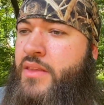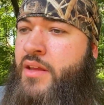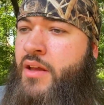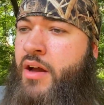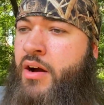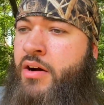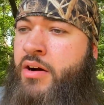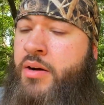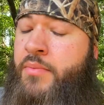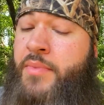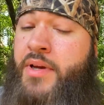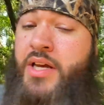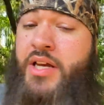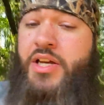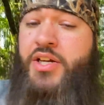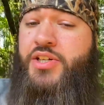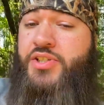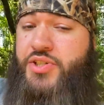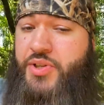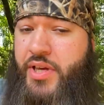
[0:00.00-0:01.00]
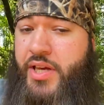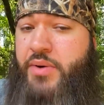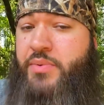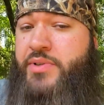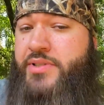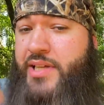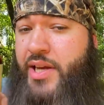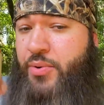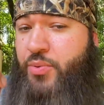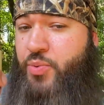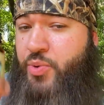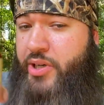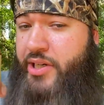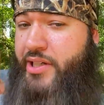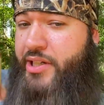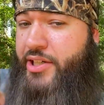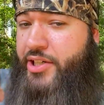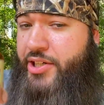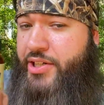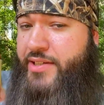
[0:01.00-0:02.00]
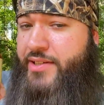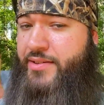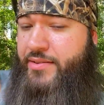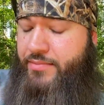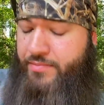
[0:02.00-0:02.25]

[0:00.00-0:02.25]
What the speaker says: So it was a really good